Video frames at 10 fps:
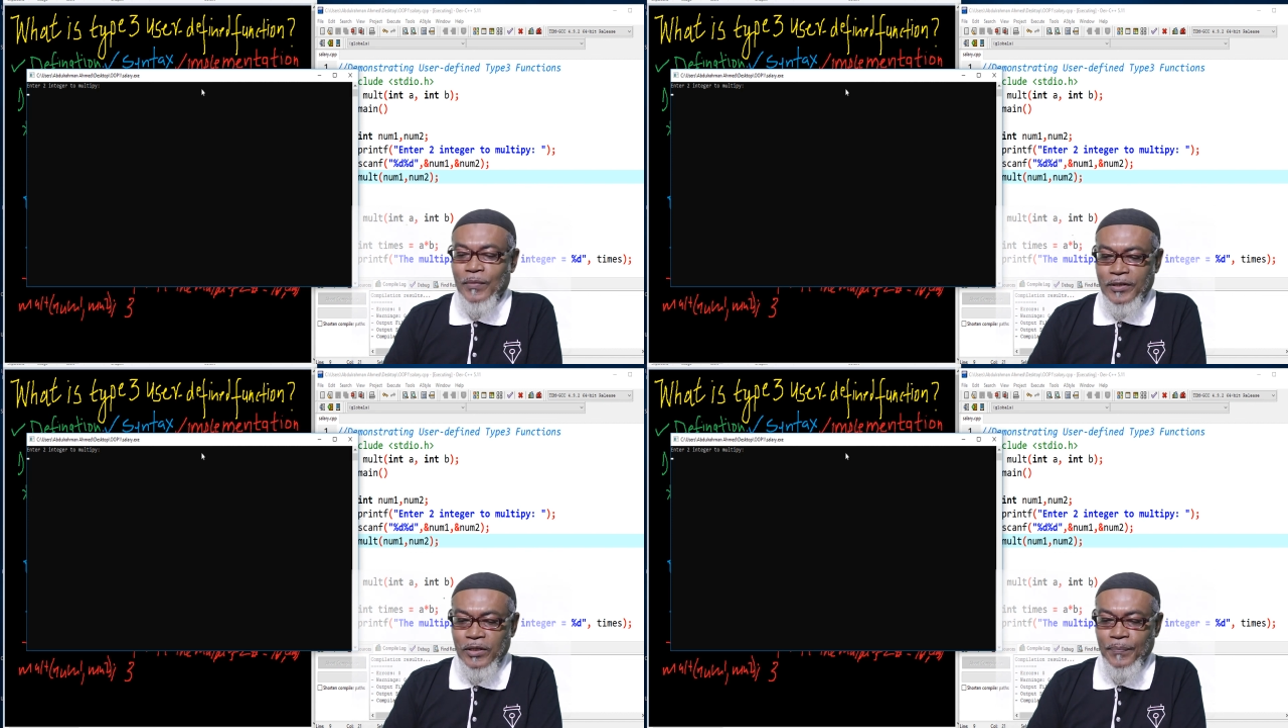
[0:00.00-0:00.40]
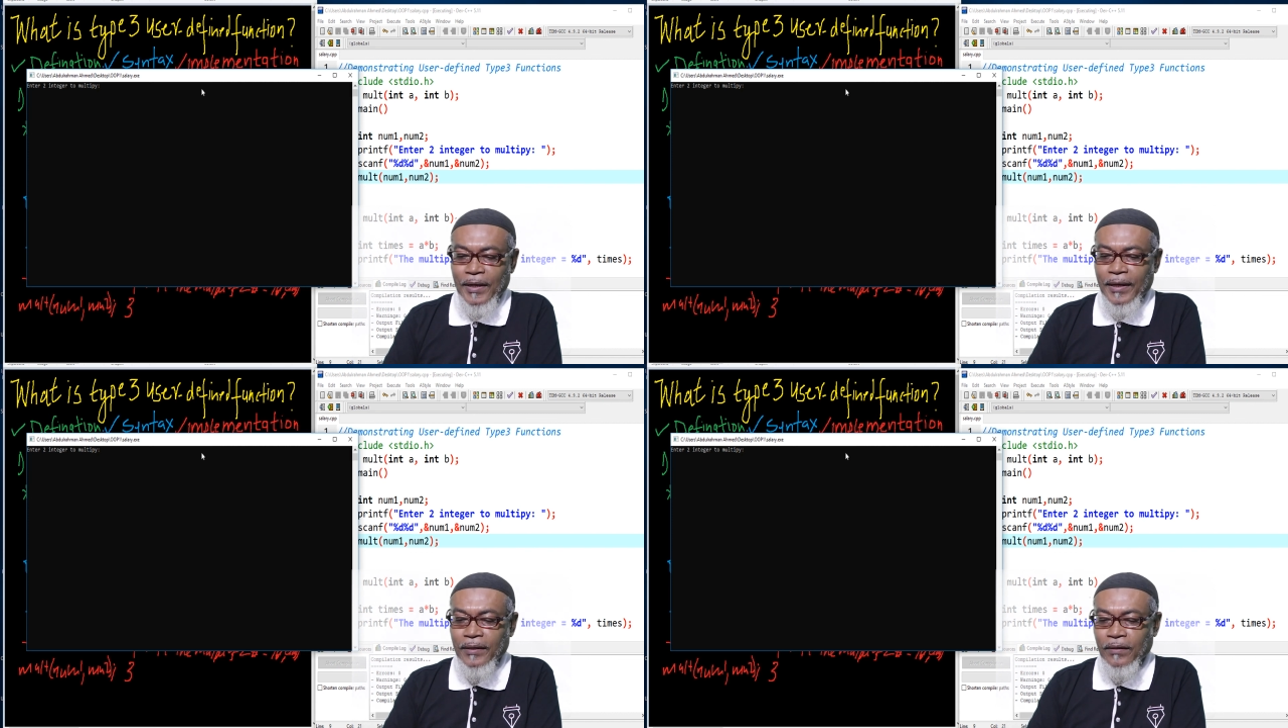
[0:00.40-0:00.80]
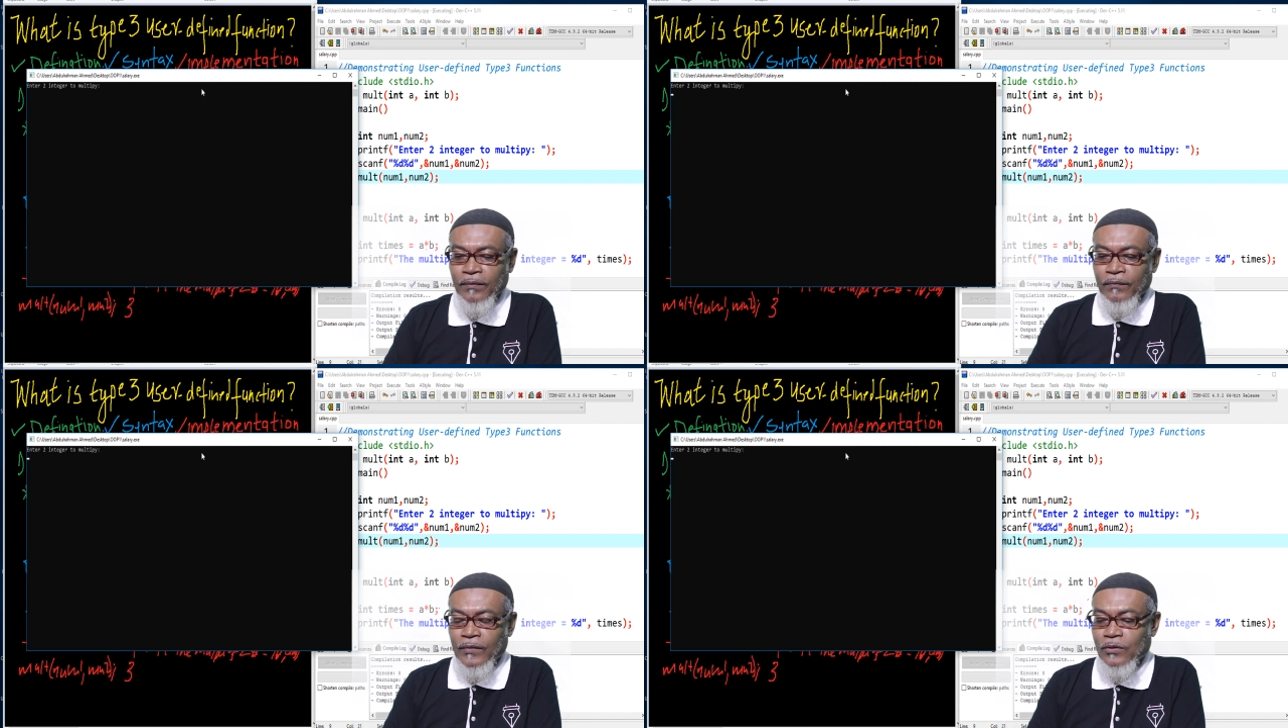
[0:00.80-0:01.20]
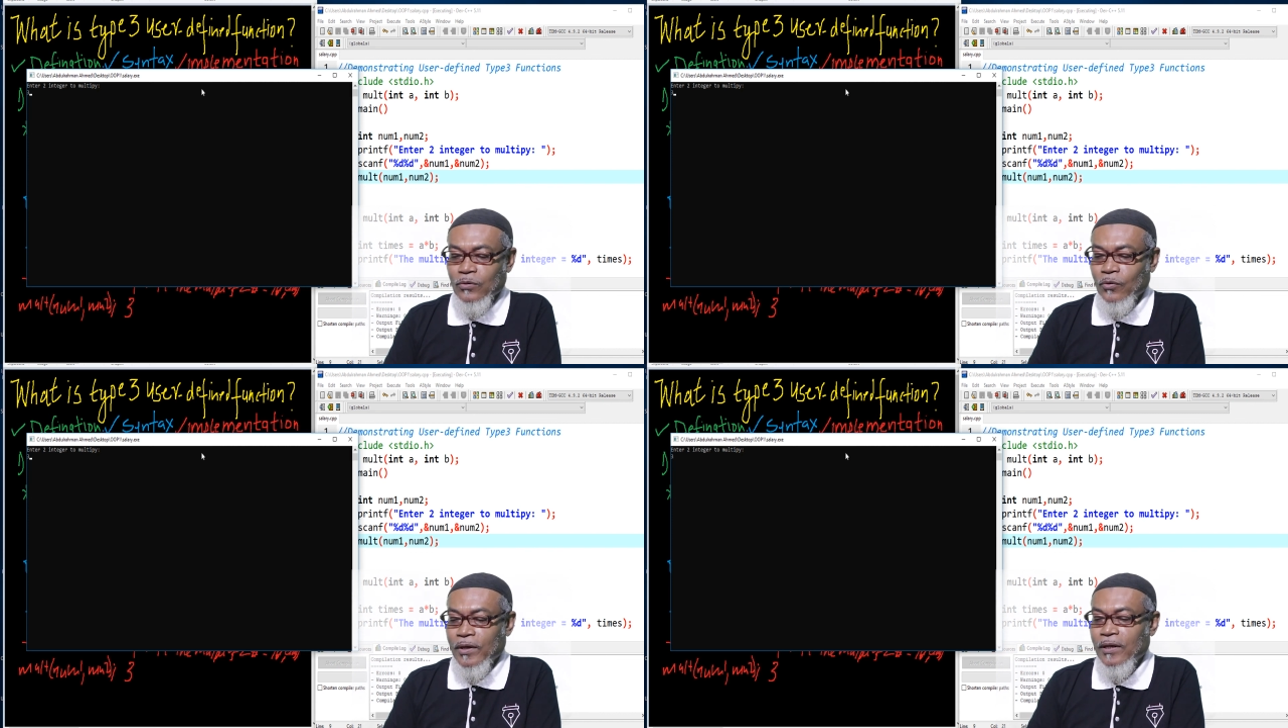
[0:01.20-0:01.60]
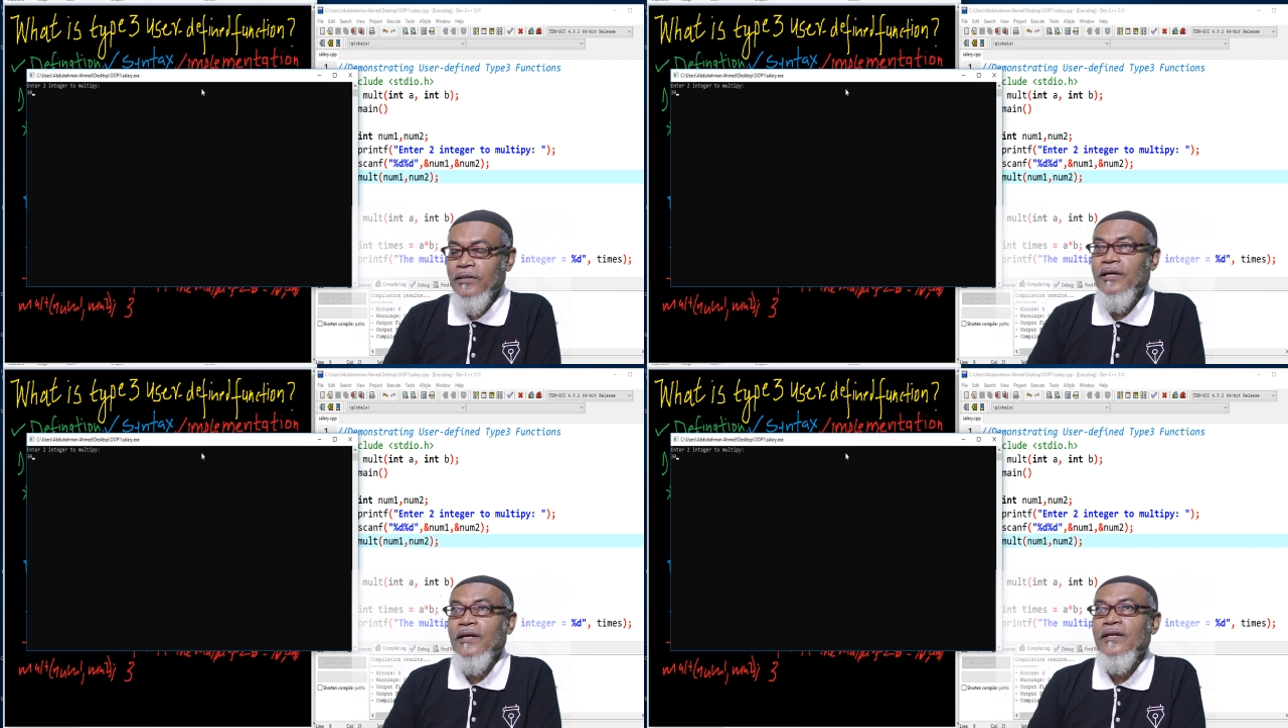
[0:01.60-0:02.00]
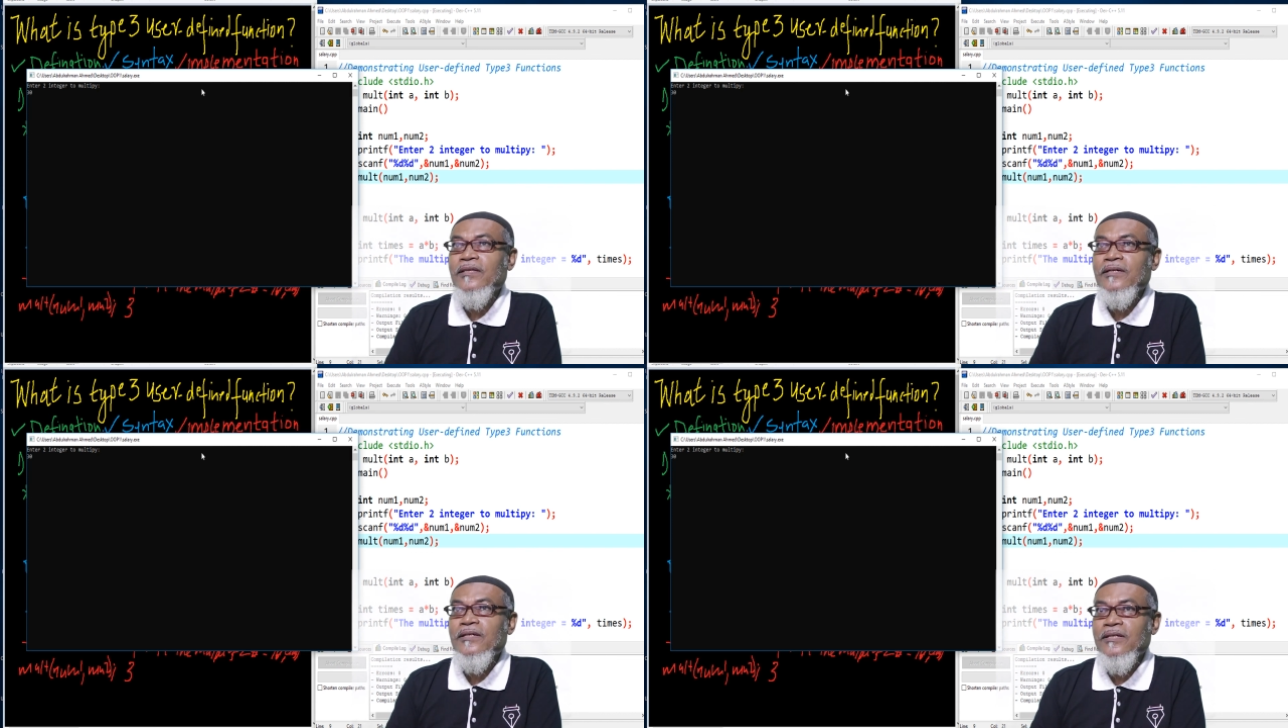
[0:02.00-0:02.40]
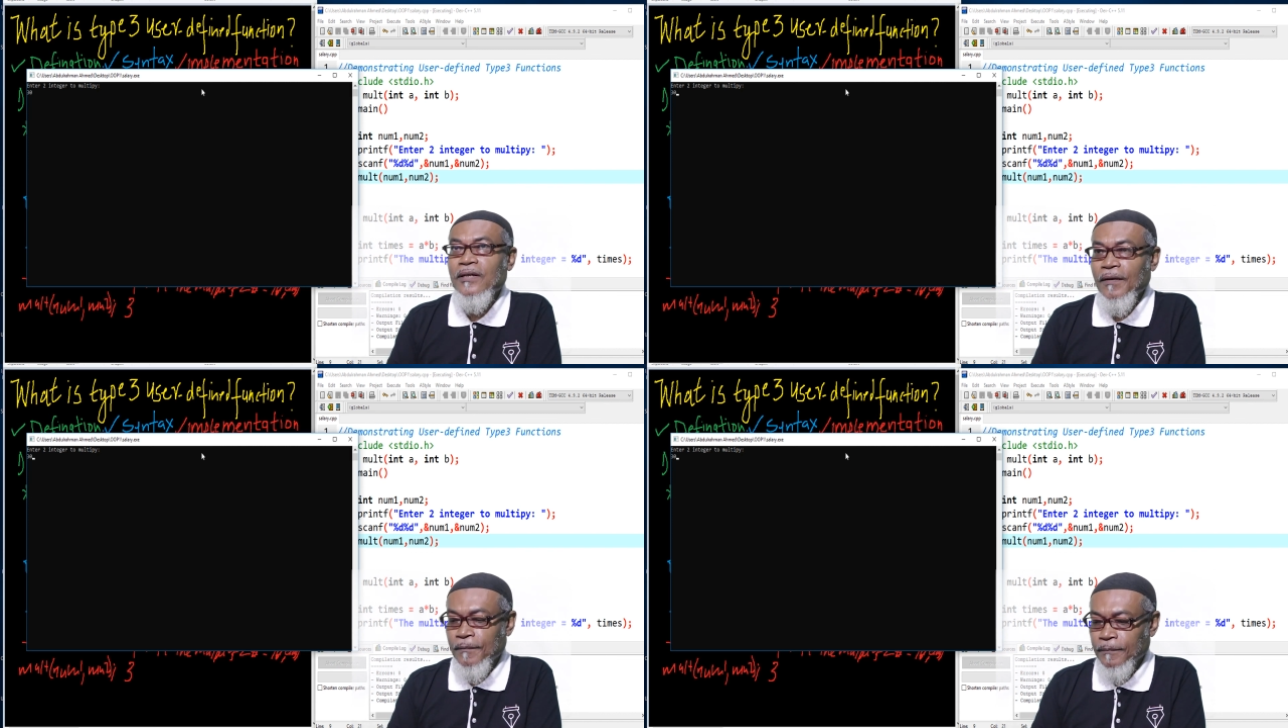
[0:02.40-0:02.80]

multiply. So we are entering 30